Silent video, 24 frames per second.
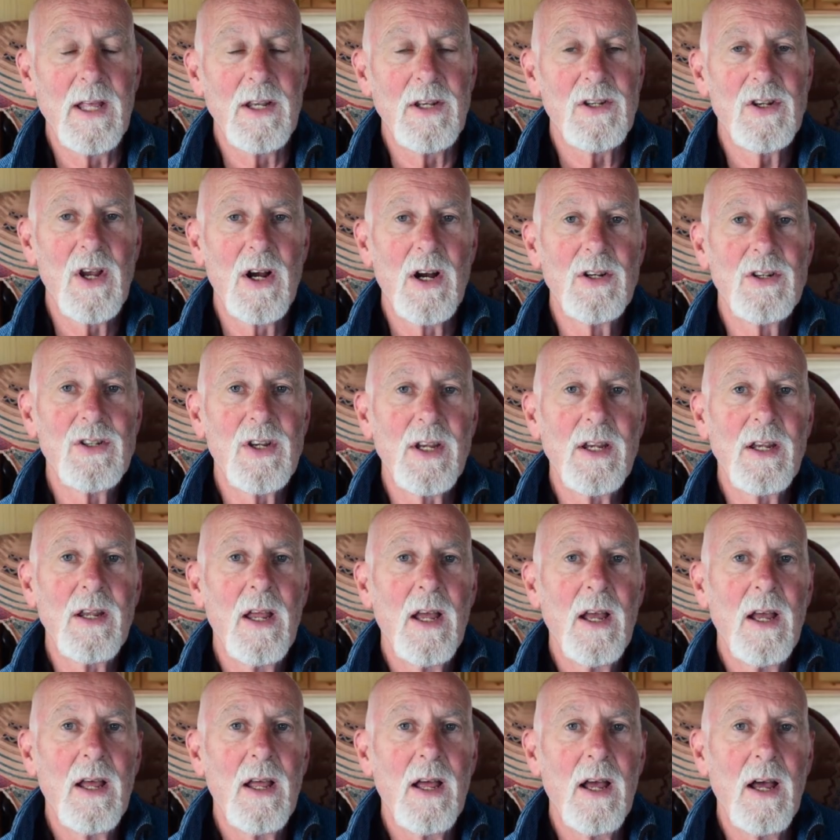charging,
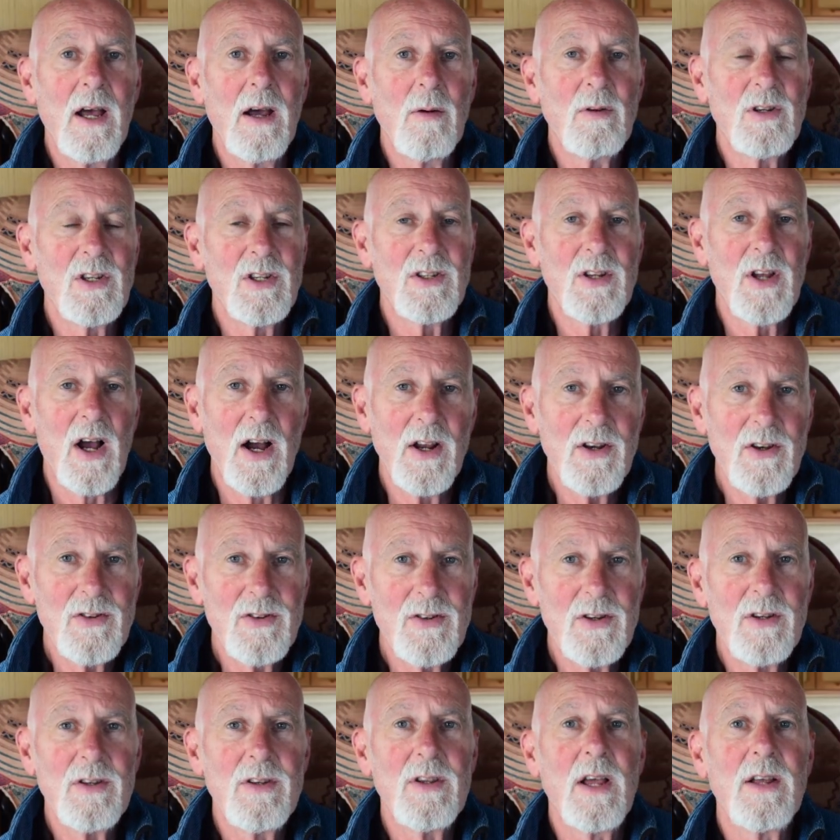which is
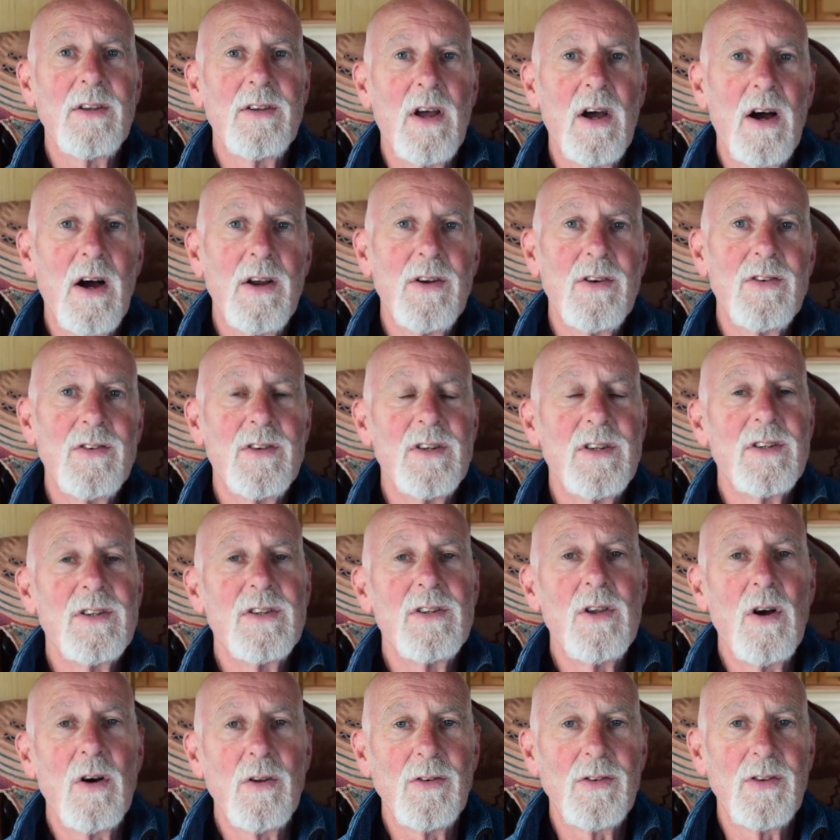hydrogen. Now, hydrogen is
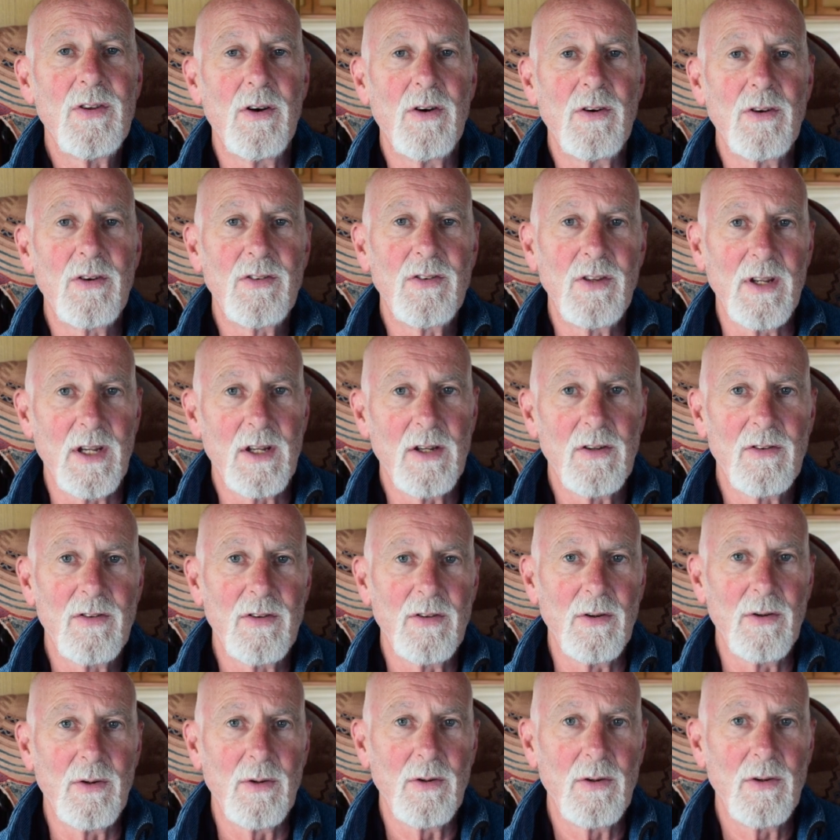not toxic
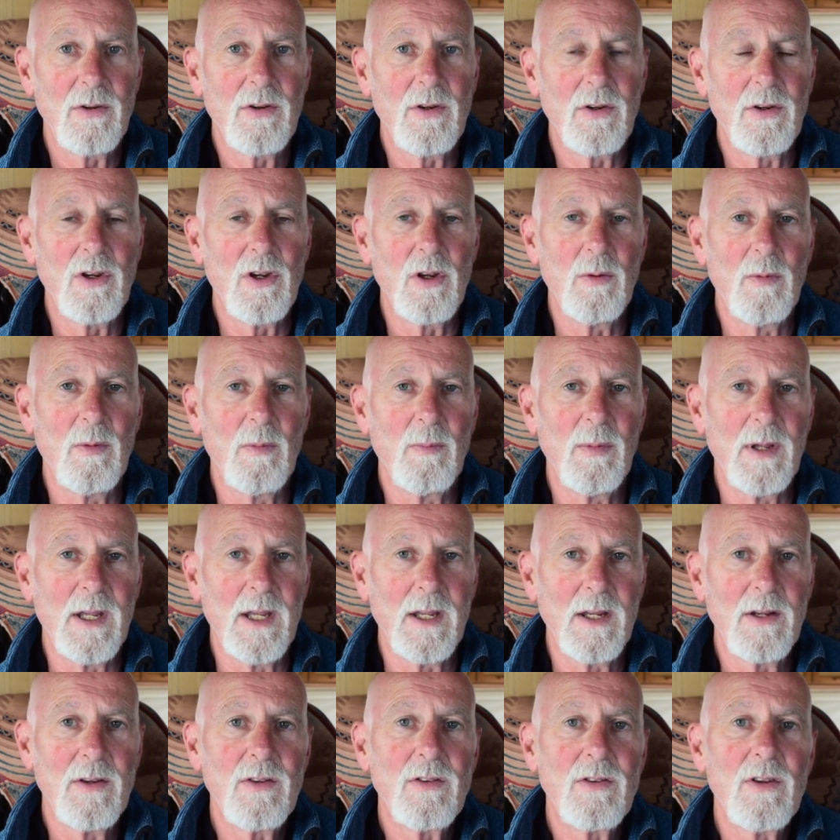to human
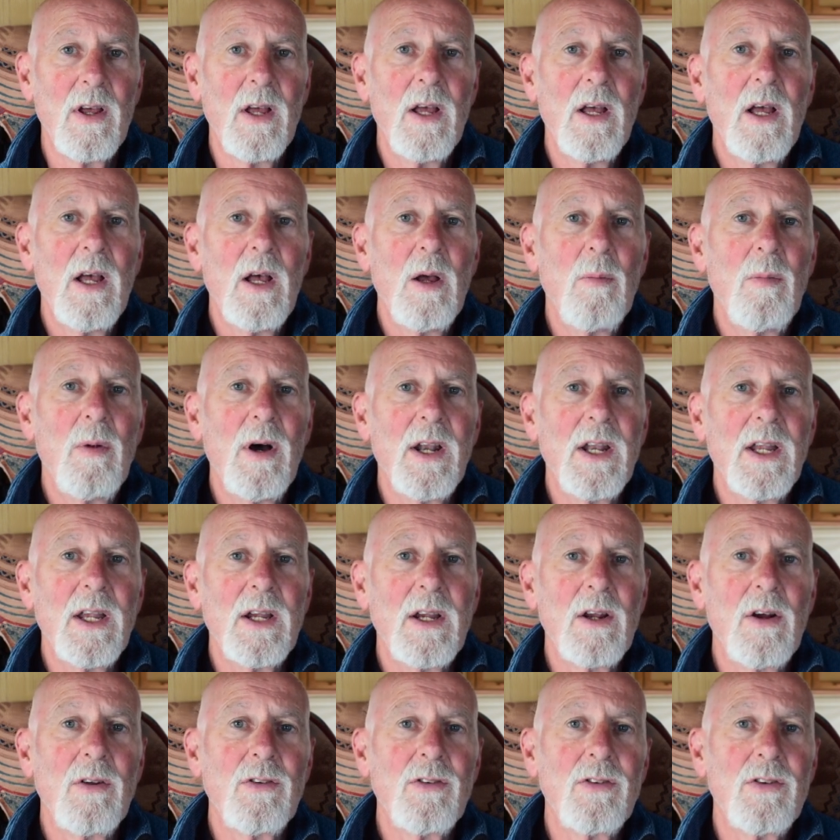beings, but
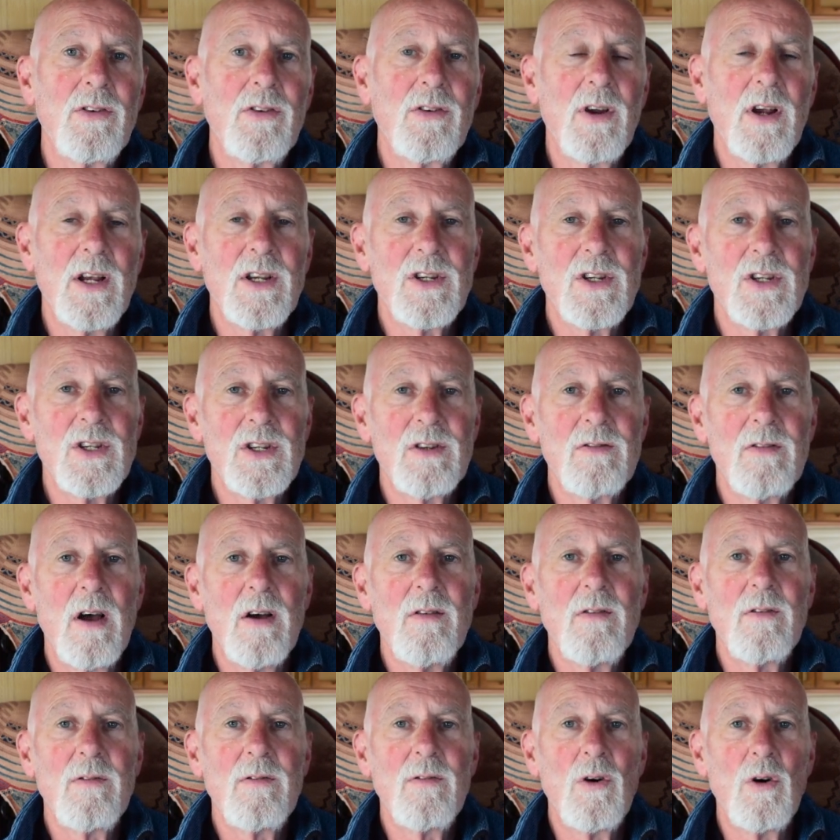in concentrations of
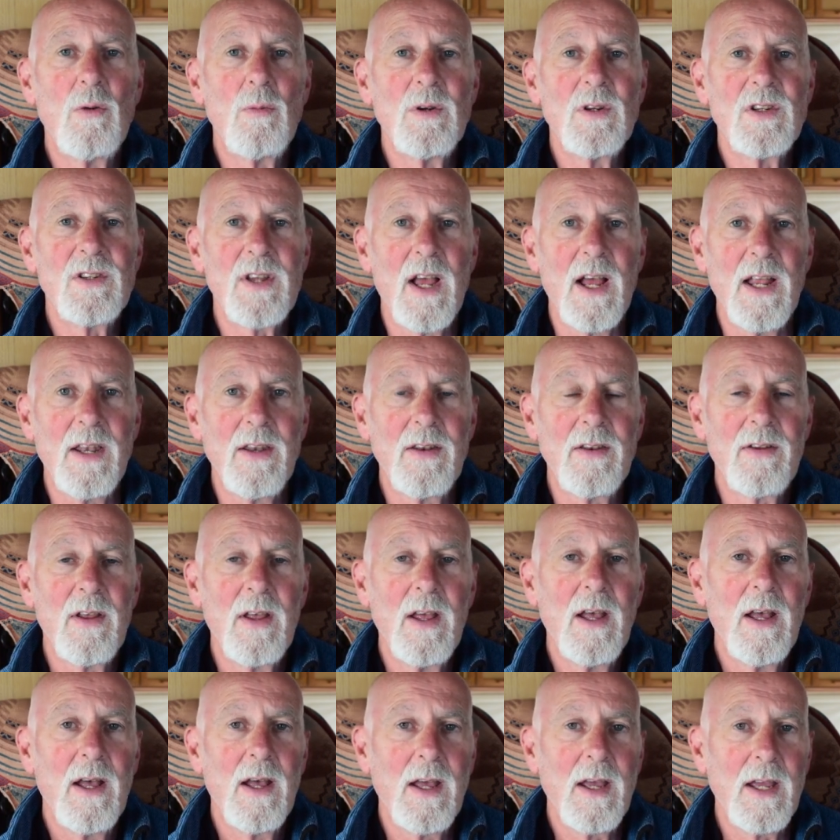over 4%,
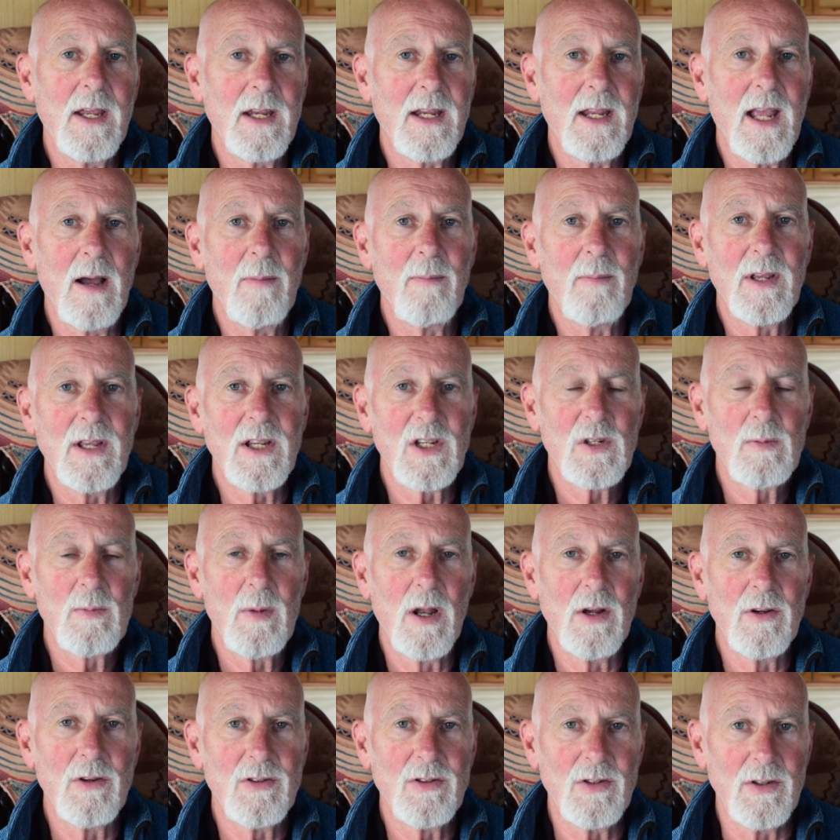it can be
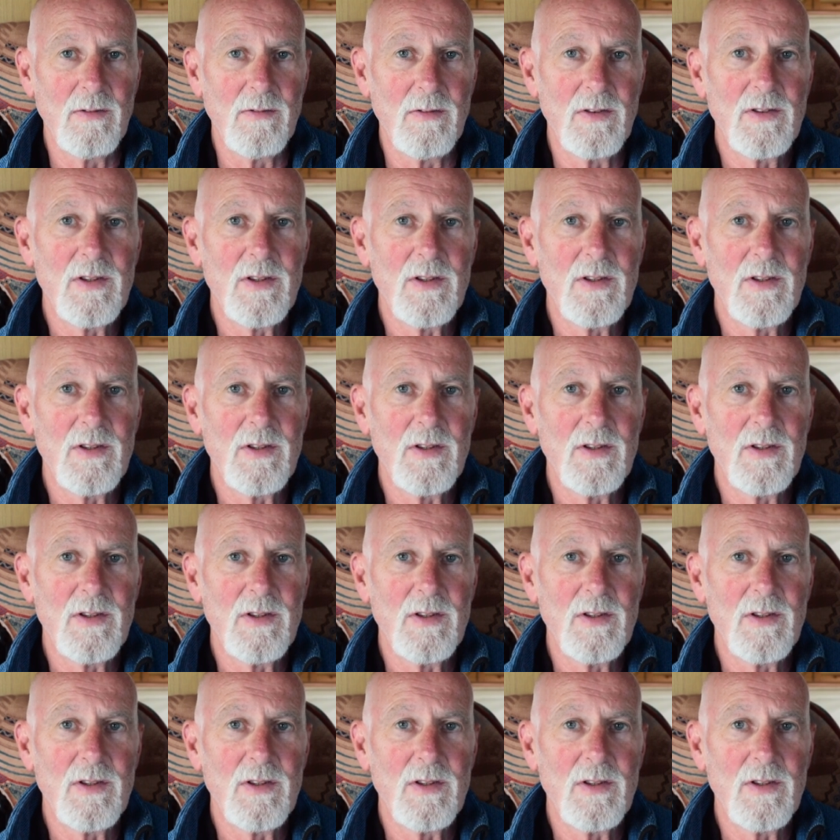explosive.